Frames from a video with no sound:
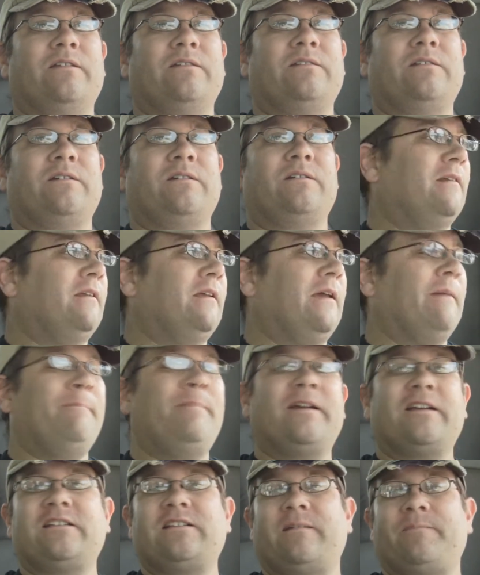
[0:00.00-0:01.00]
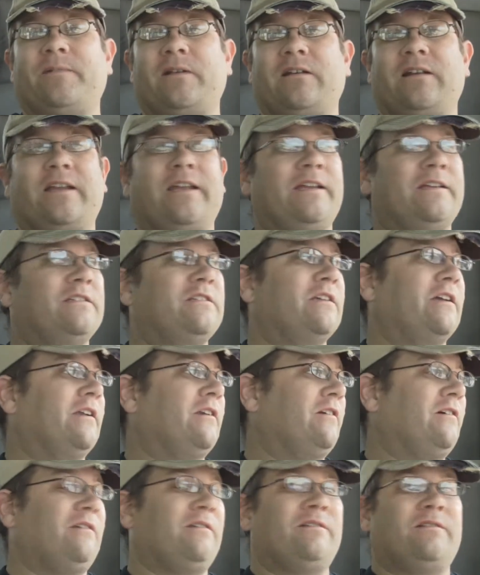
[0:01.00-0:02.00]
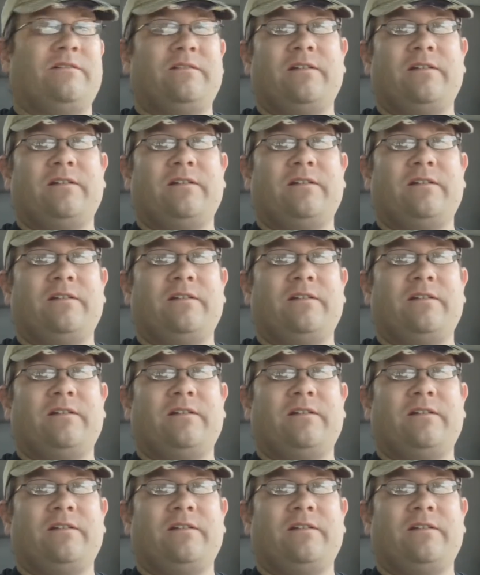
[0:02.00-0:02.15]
is. It picks up your heat signal.